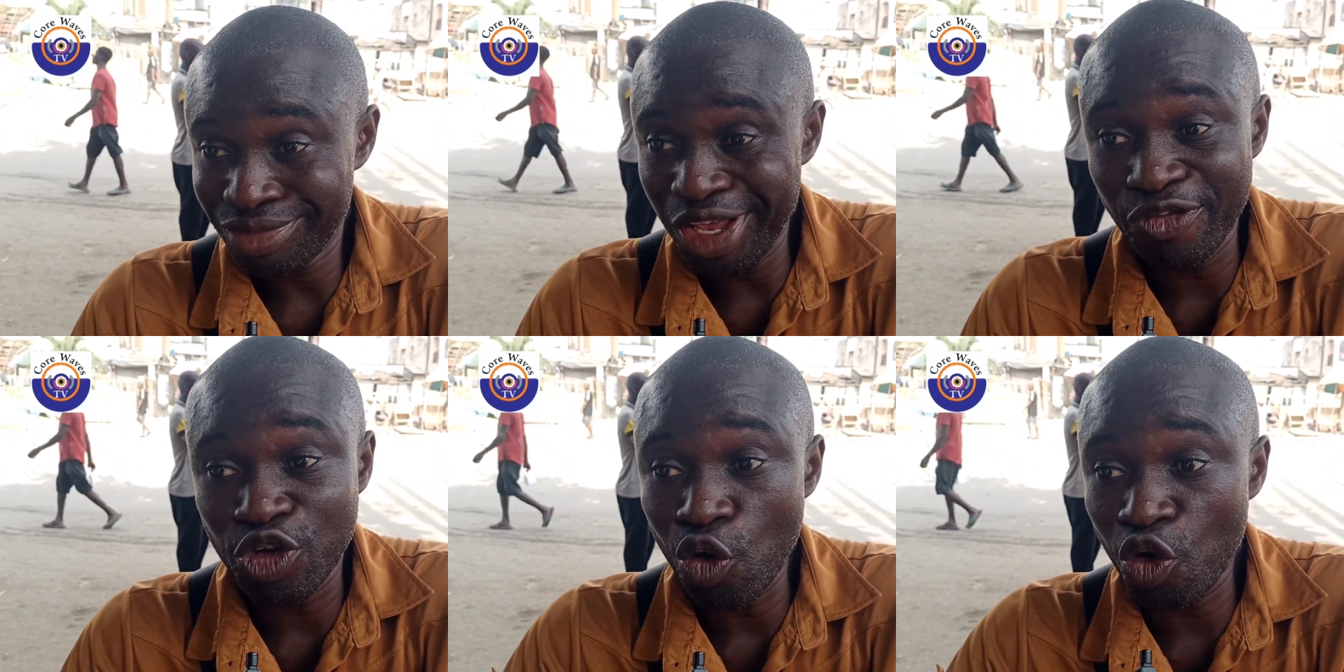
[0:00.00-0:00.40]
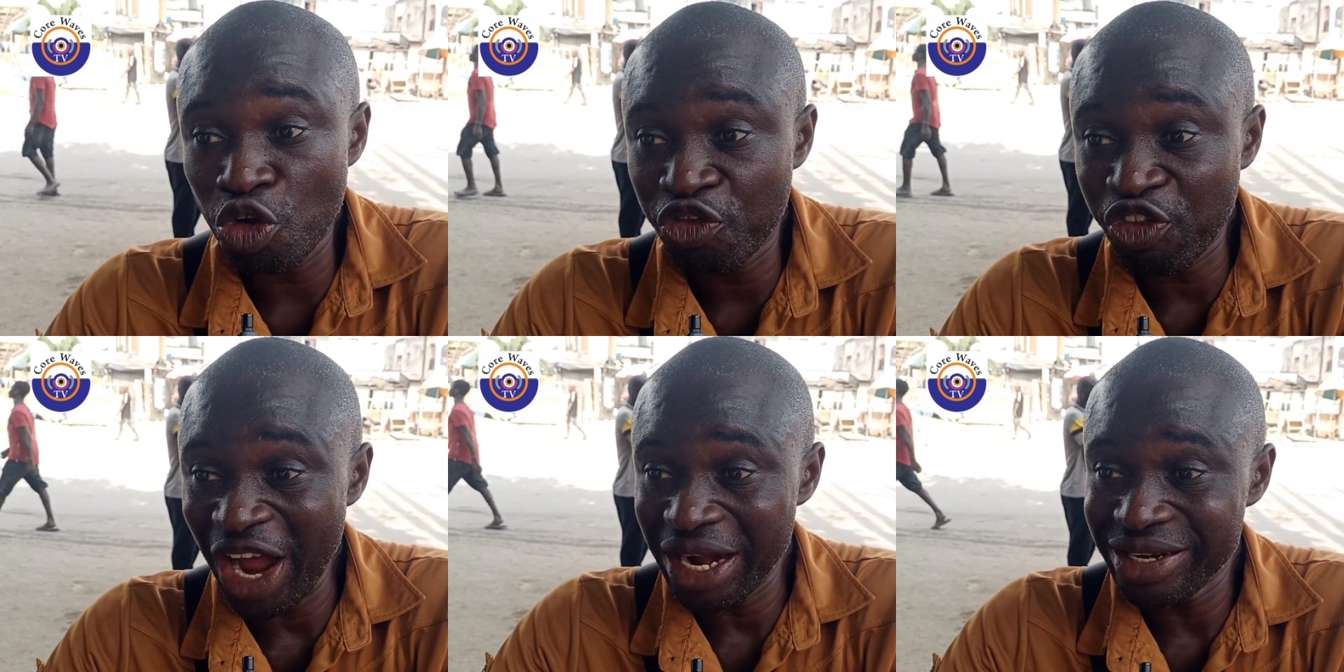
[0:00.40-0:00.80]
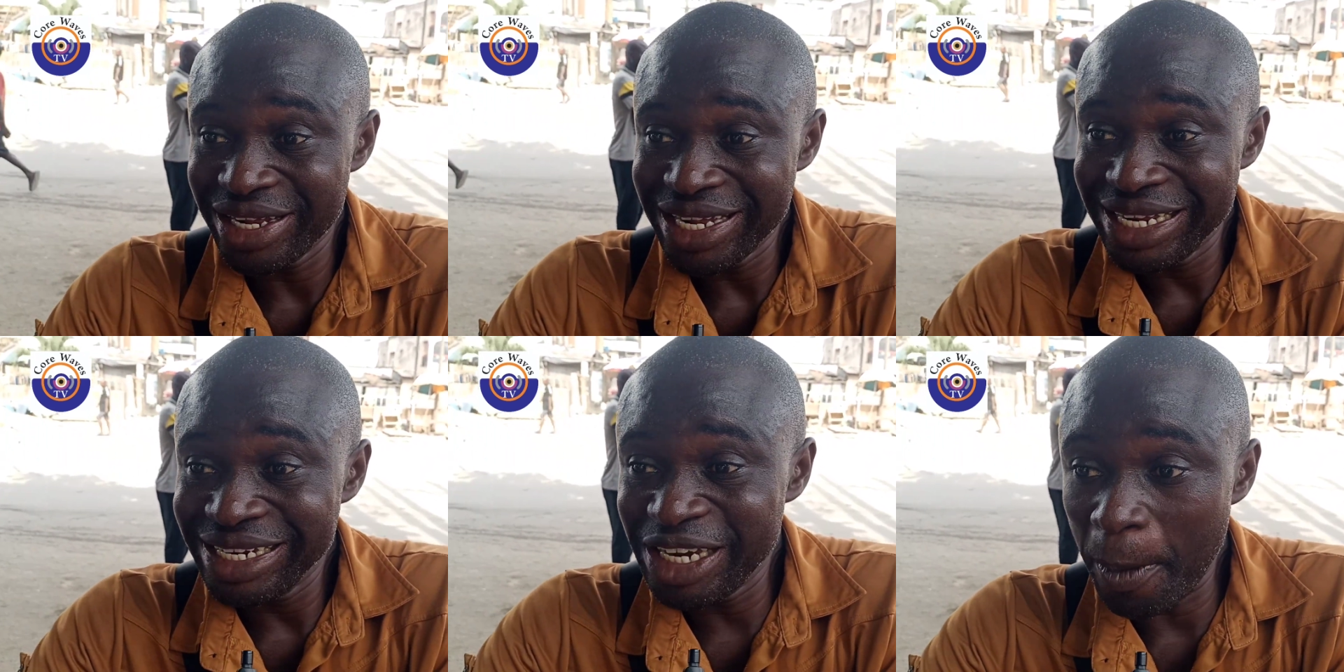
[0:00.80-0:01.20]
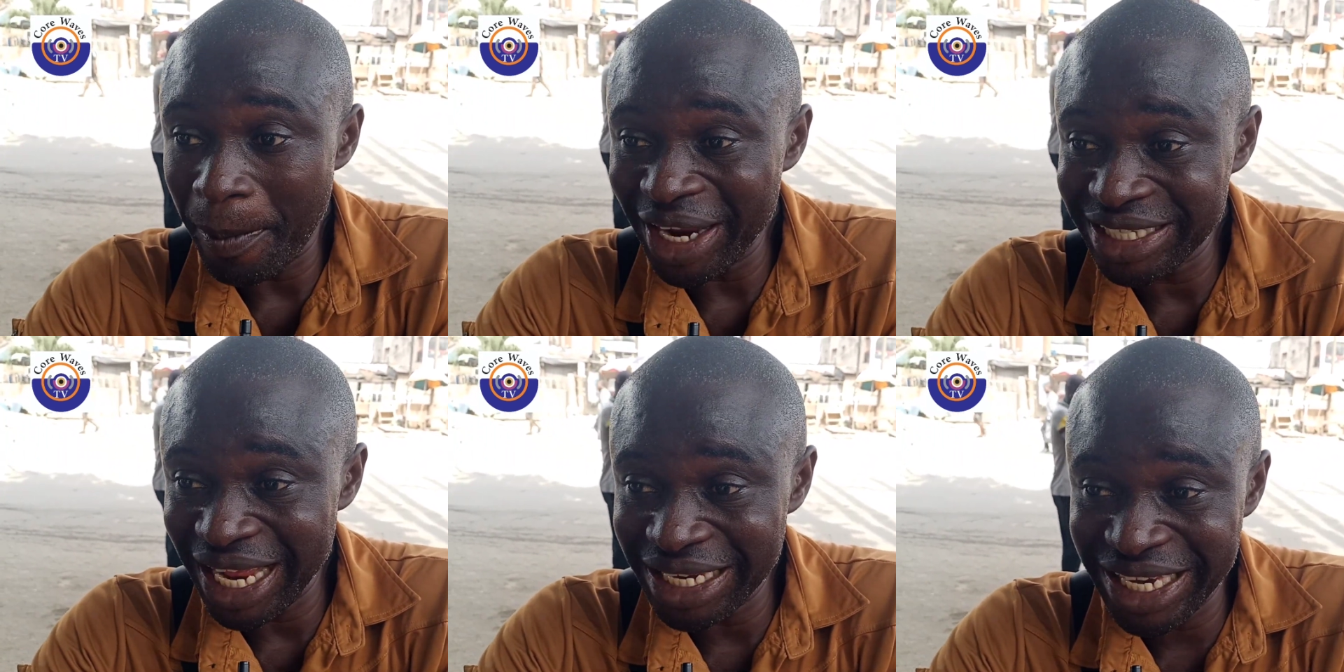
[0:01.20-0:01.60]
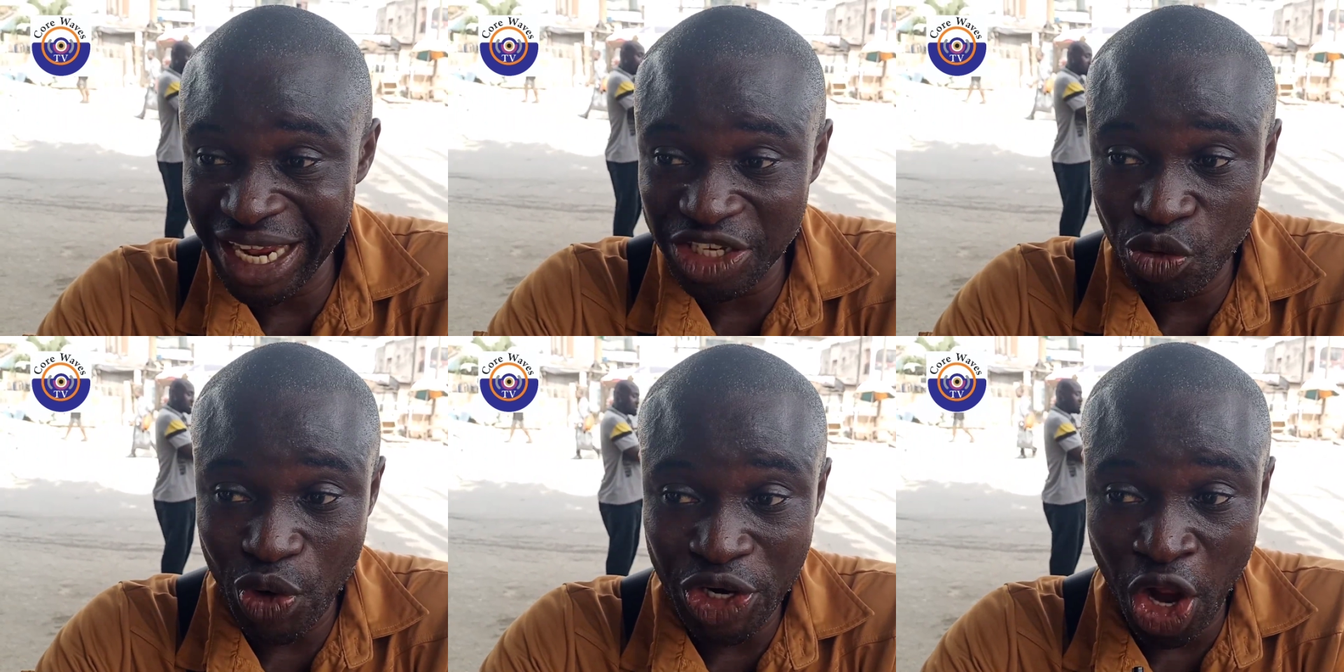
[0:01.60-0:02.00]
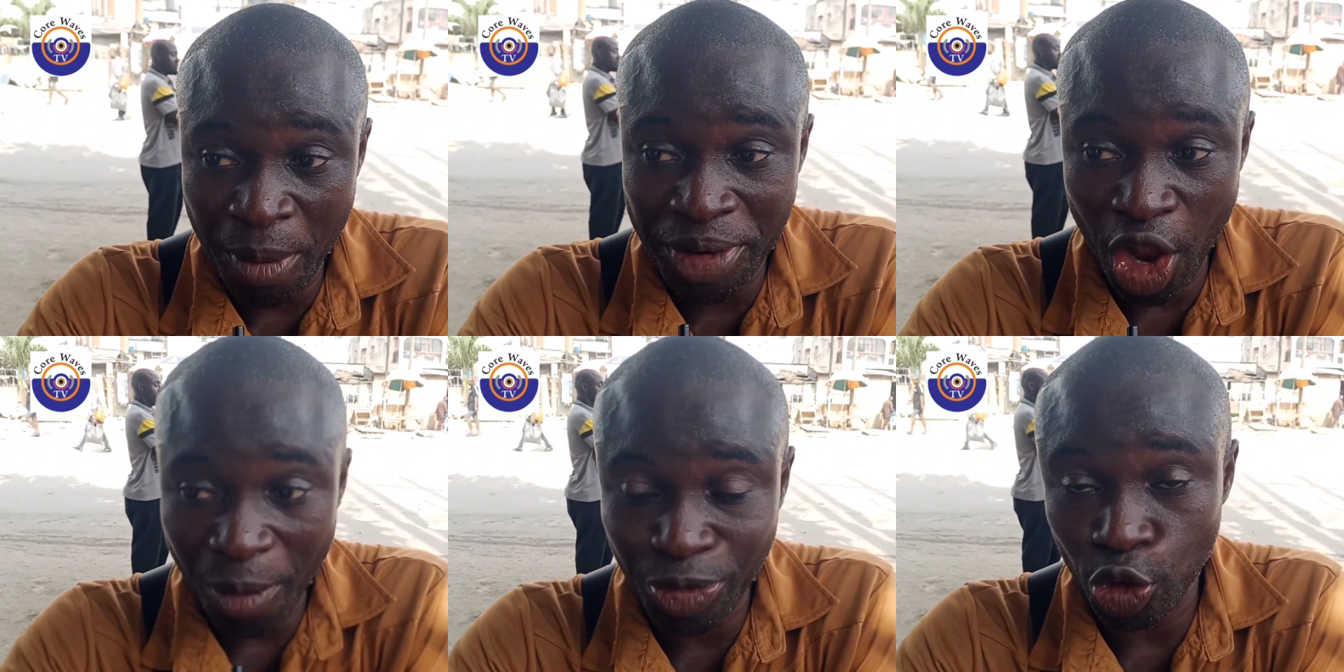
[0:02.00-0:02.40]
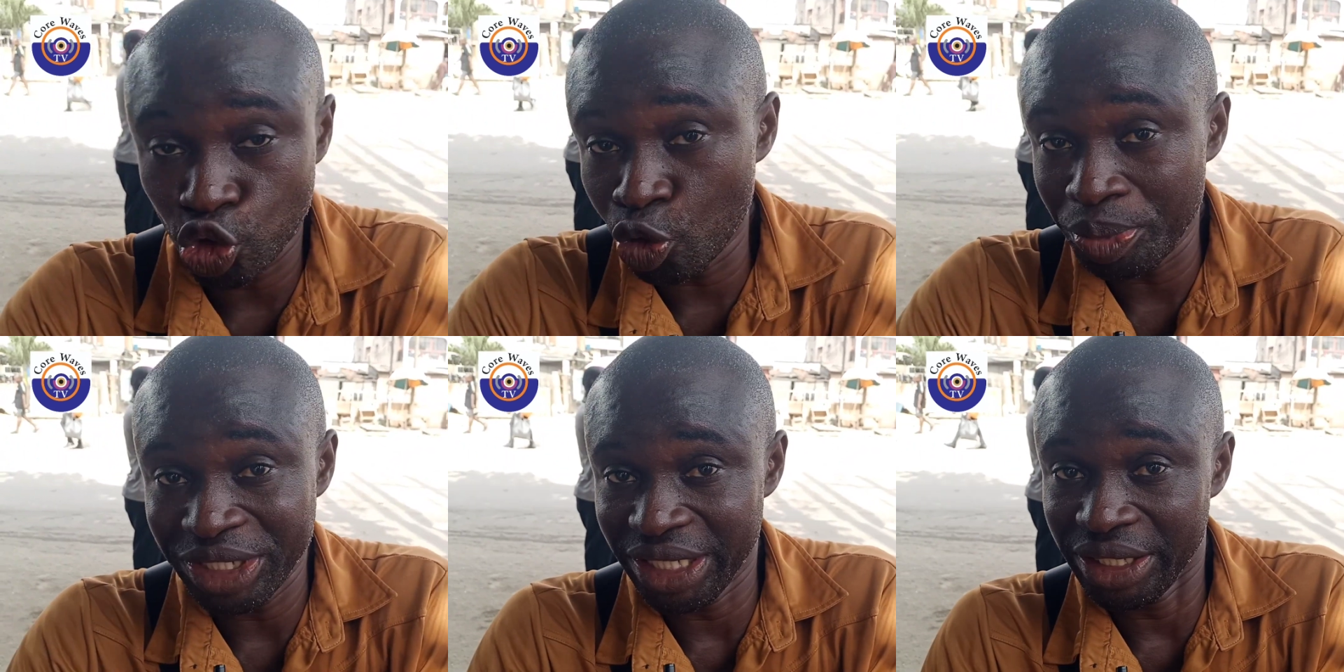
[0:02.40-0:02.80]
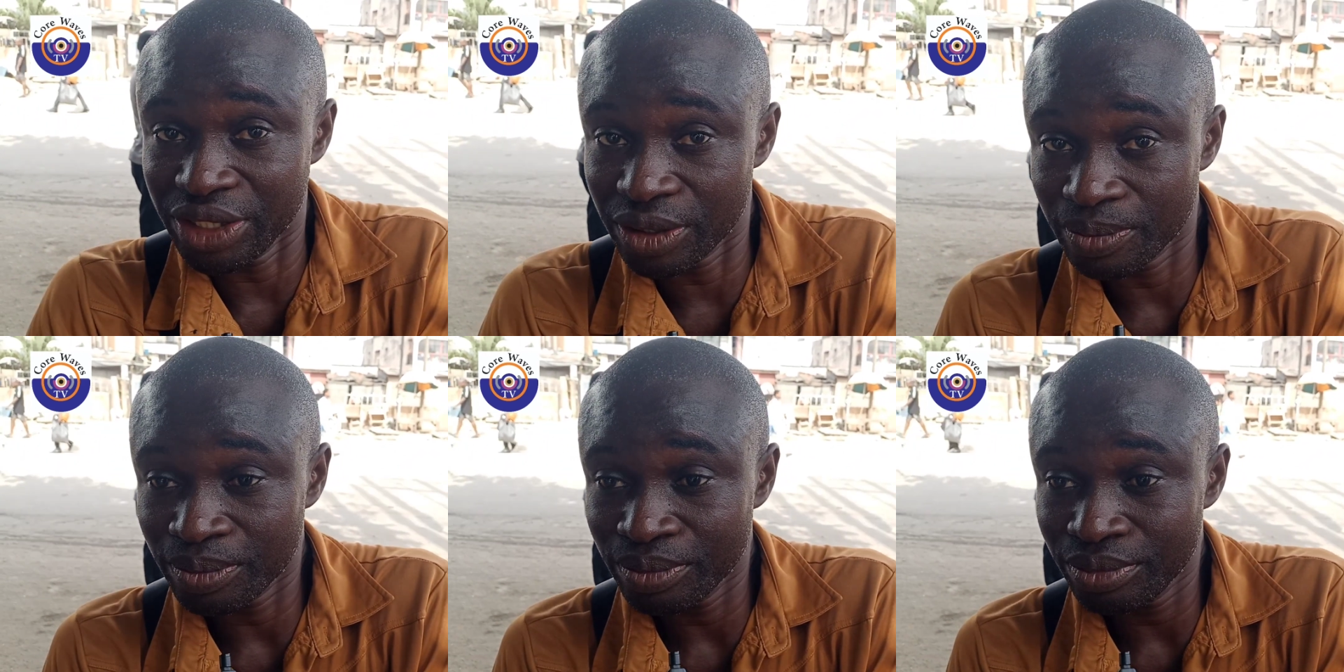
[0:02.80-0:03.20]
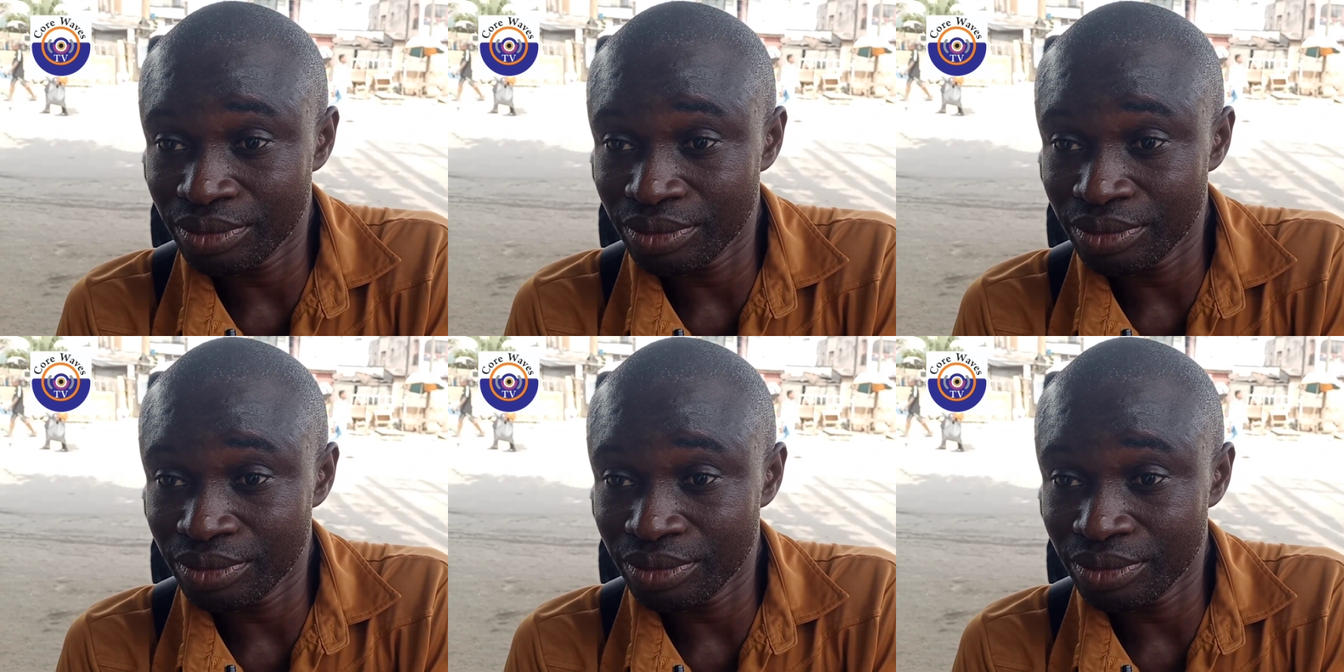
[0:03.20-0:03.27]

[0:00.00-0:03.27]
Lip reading: If you will find, the percentage will not be up to 2%.